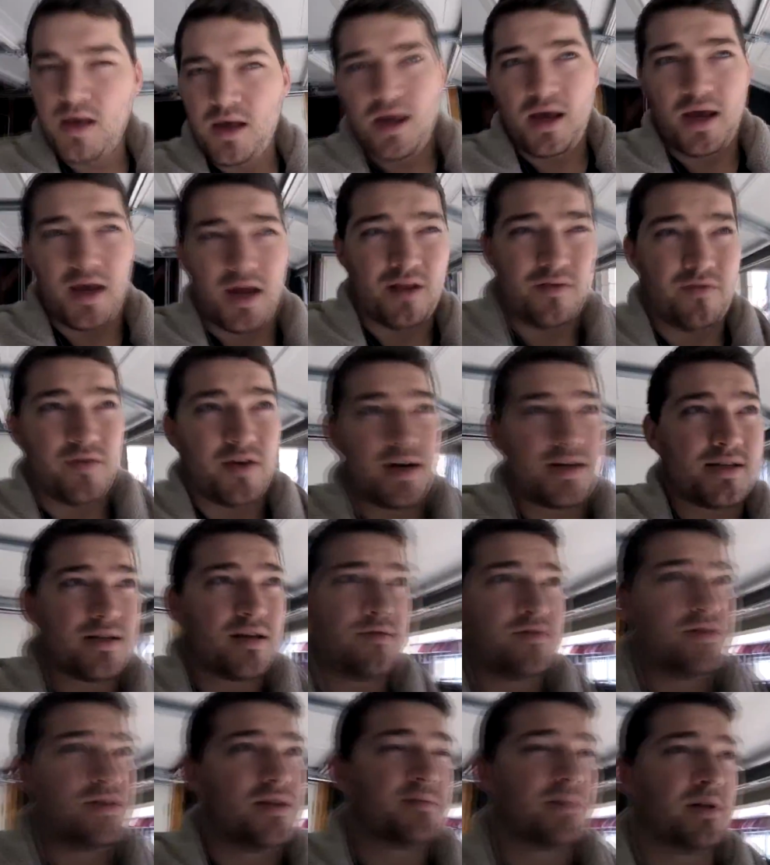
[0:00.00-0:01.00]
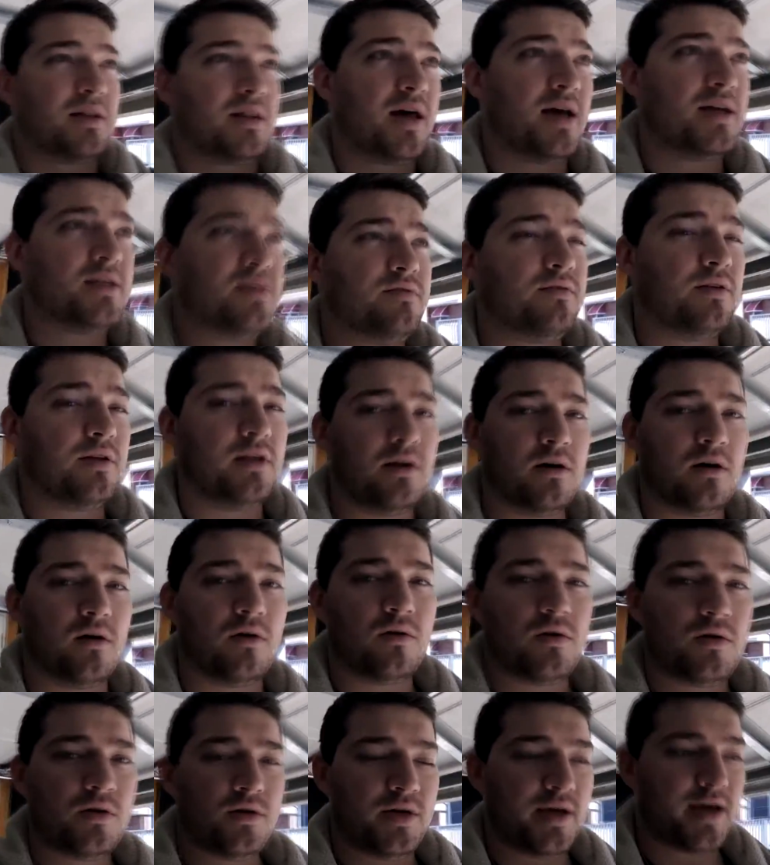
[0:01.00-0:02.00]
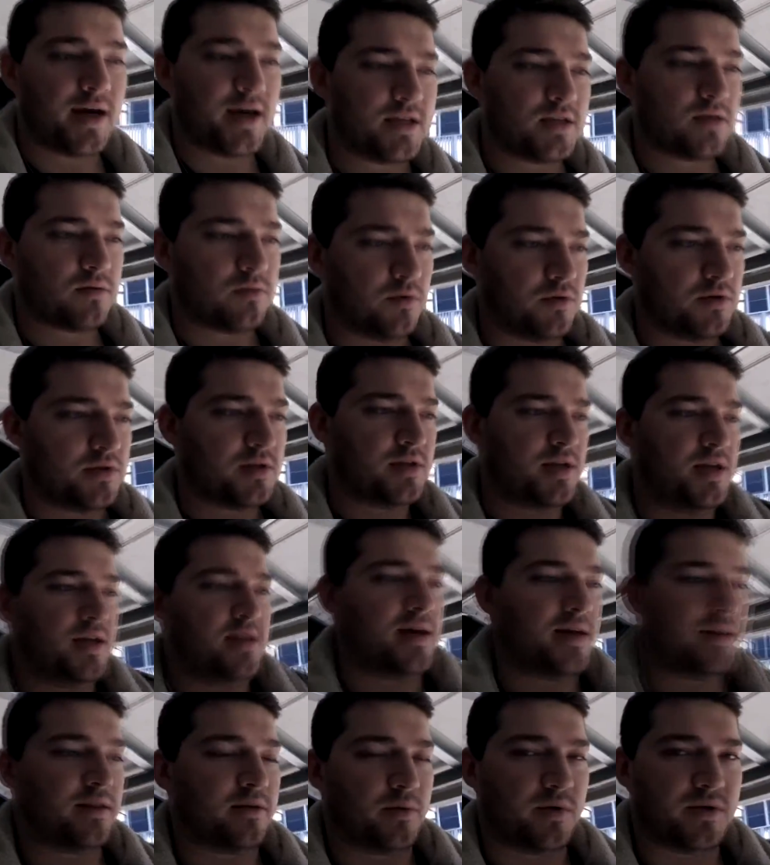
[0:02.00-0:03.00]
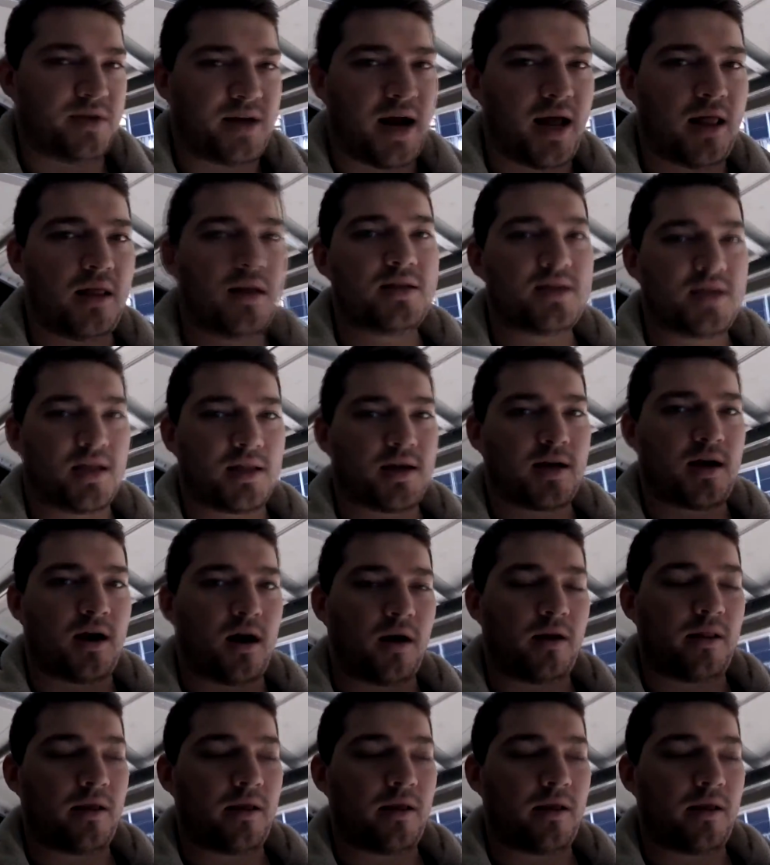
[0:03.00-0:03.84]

And if you guys have seen my last video, you guys will see that there was eyelids on the car,